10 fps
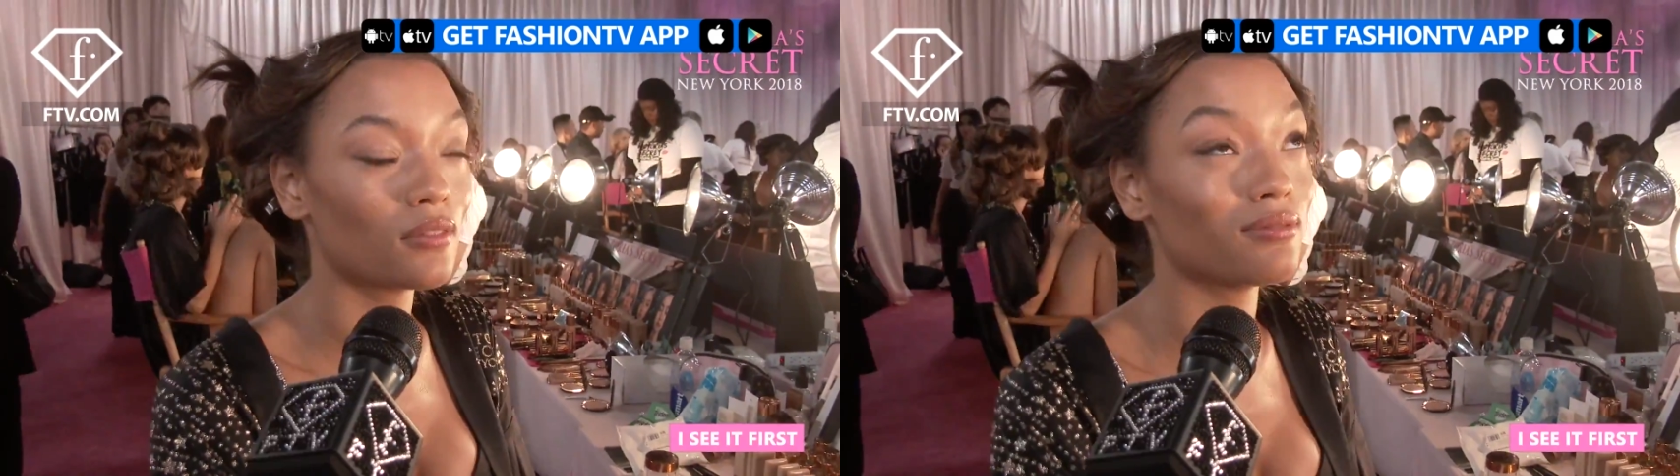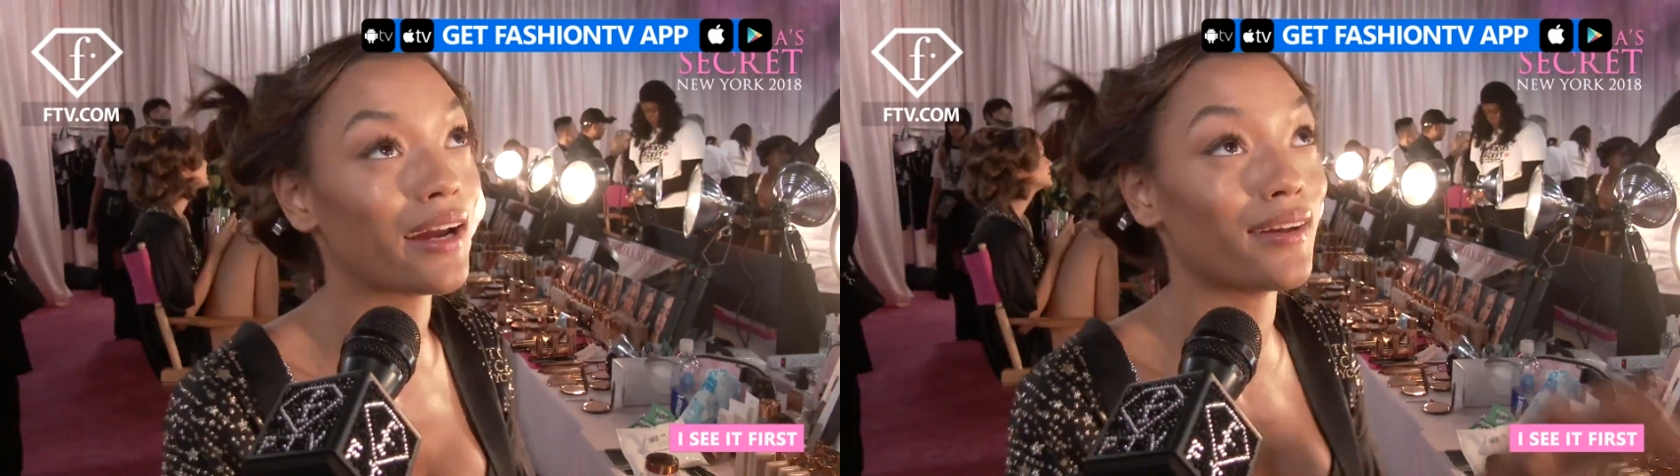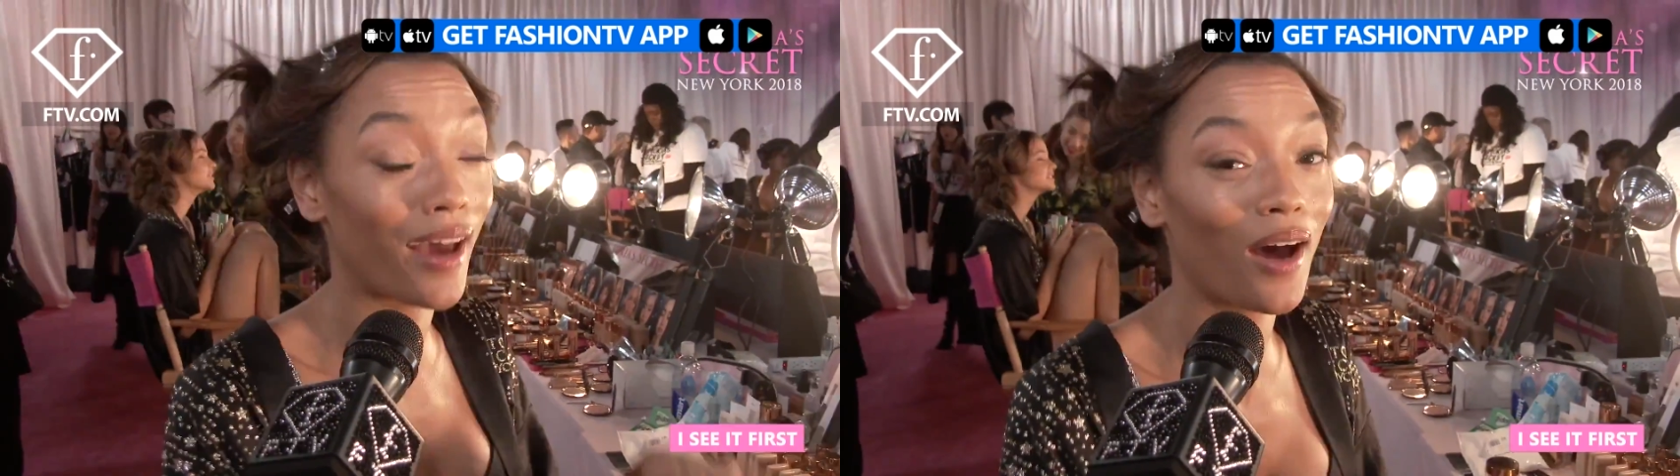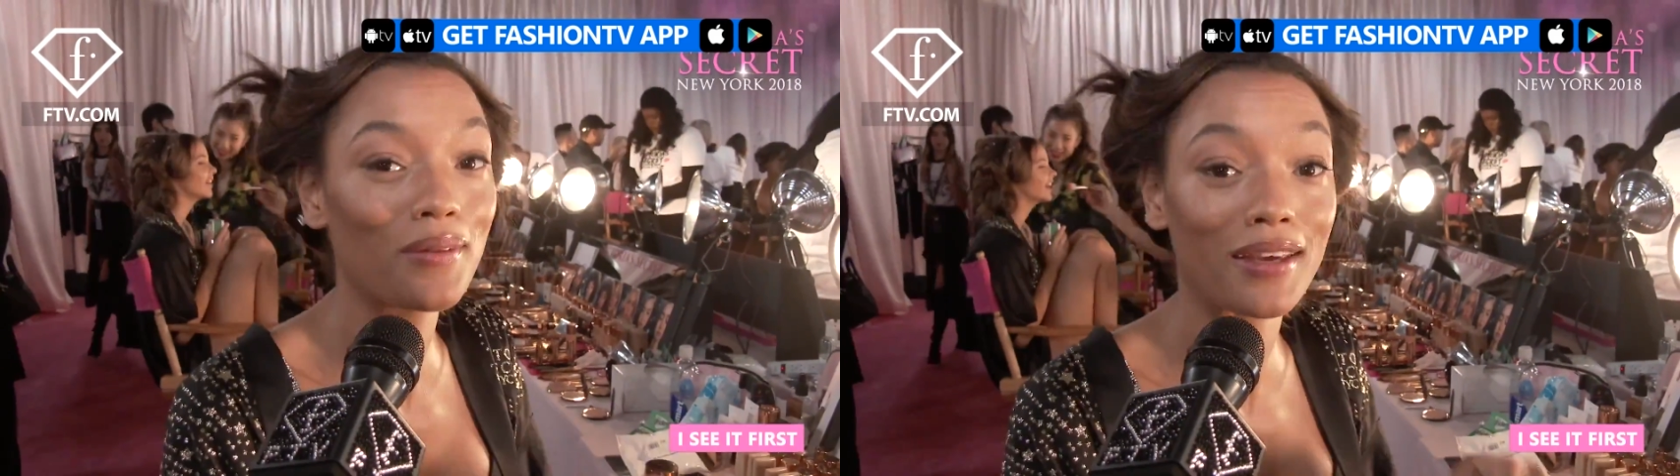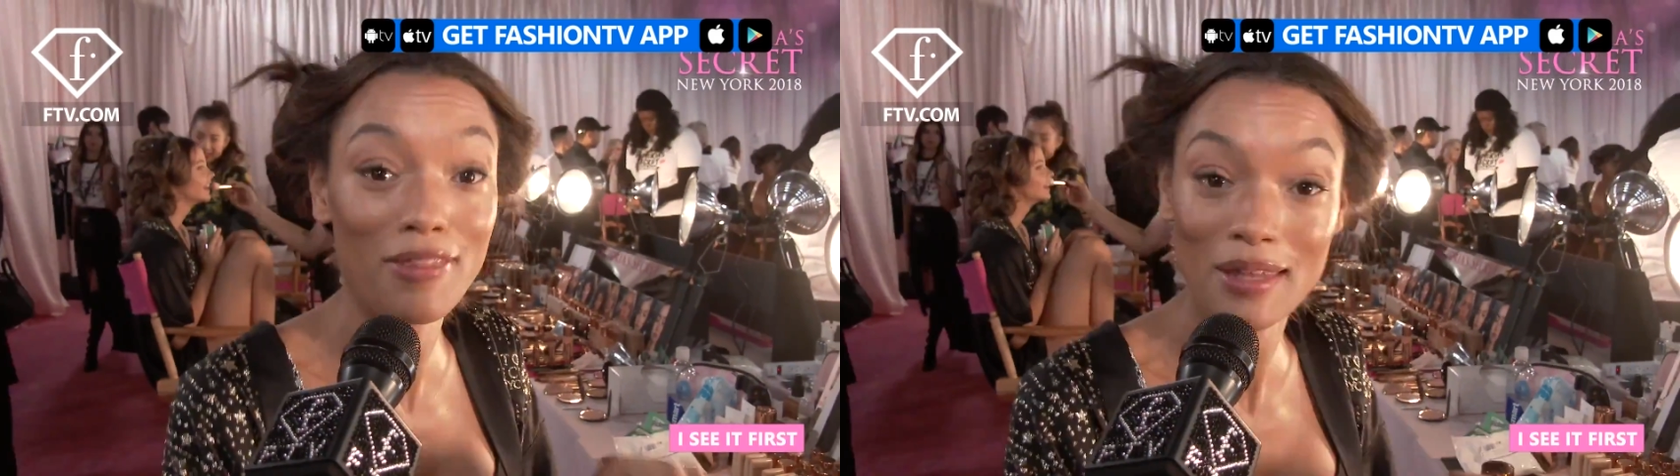right now,
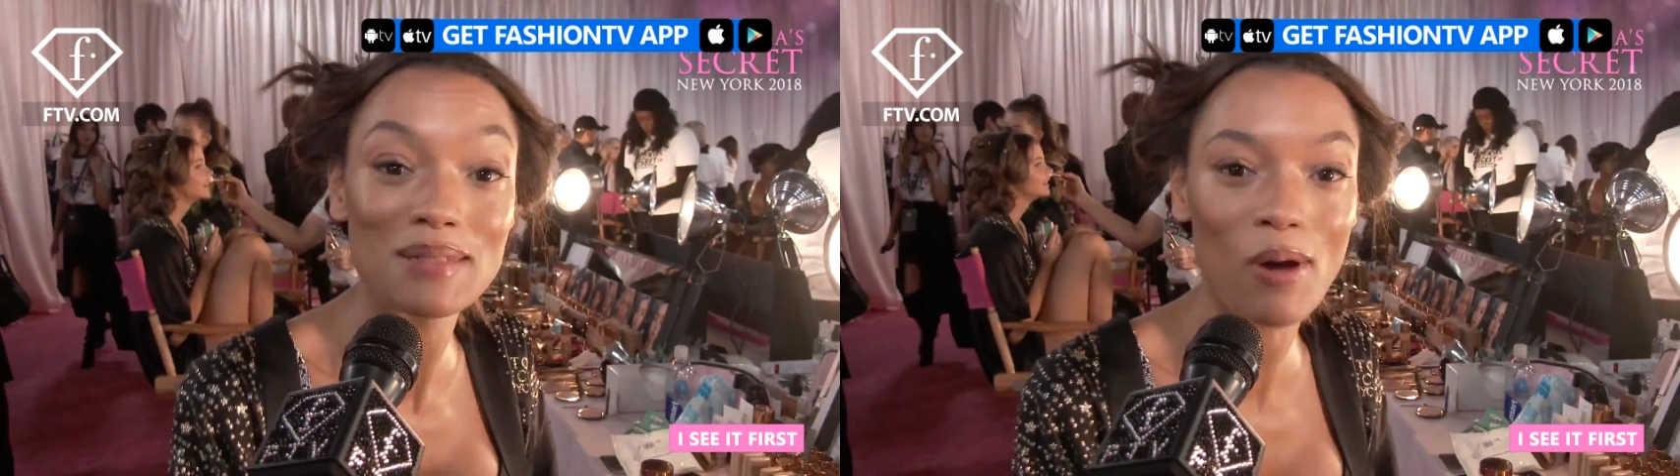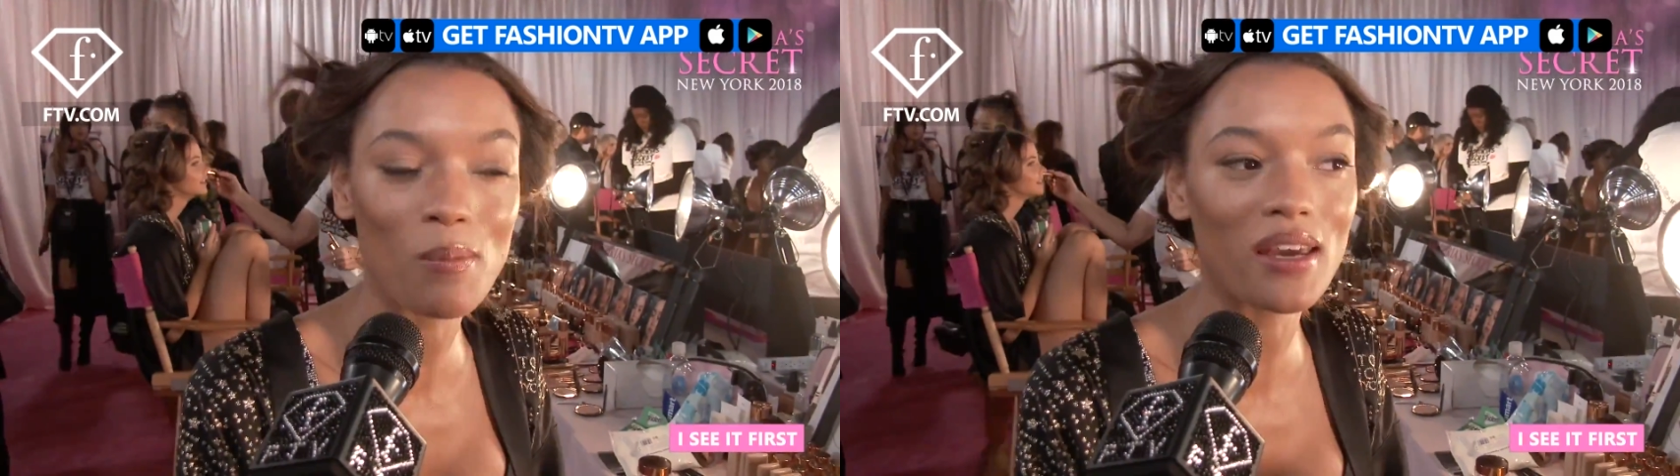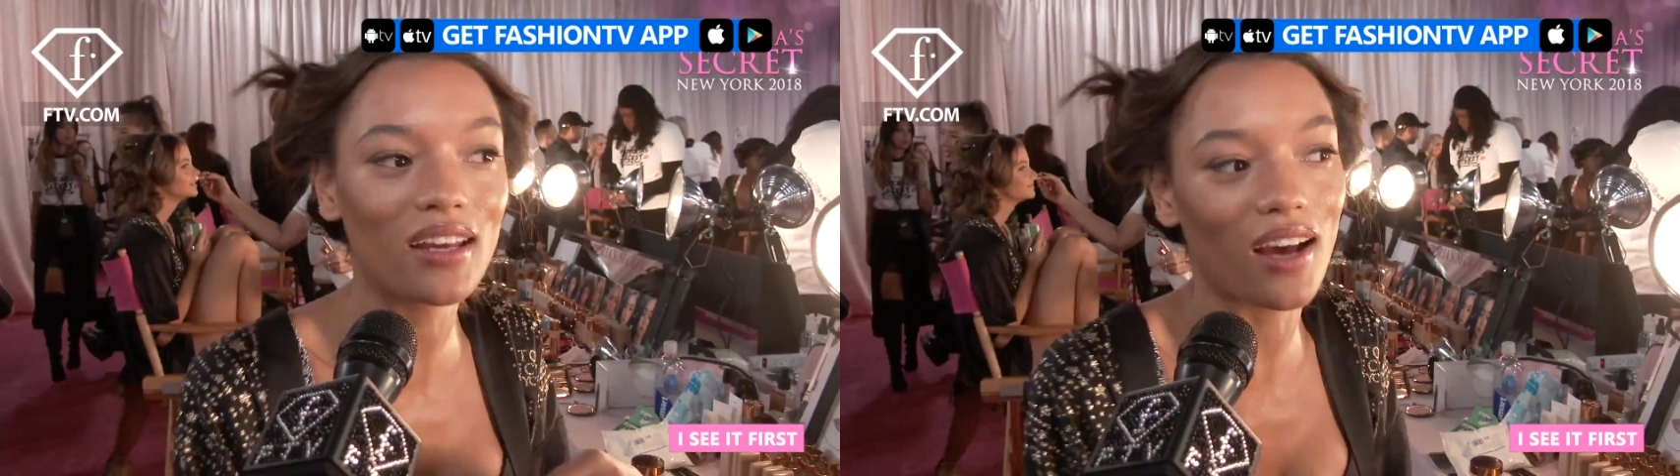like in this moment.